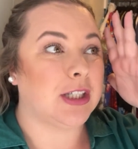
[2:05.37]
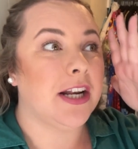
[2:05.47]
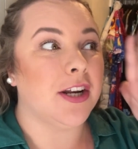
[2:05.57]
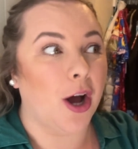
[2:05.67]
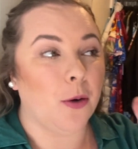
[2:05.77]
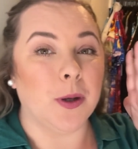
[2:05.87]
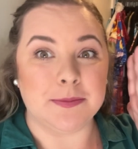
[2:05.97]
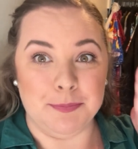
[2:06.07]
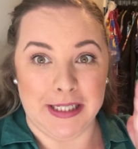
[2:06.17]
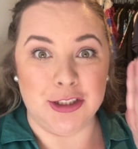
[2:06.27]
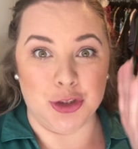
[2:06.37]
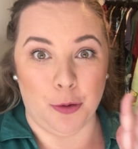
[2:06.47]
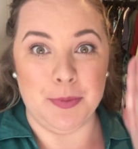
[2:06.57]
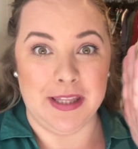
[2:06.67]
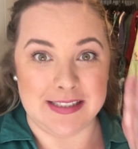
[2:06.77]
I know what big
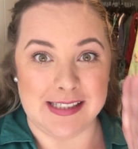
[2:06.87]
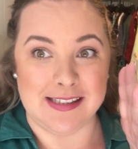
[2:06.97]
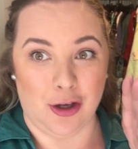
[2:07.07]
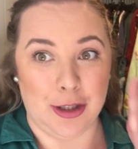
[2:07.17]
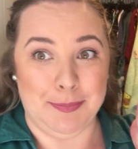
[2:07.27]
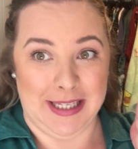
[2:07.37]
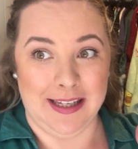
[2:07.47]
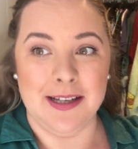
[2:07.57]
job this is going to be.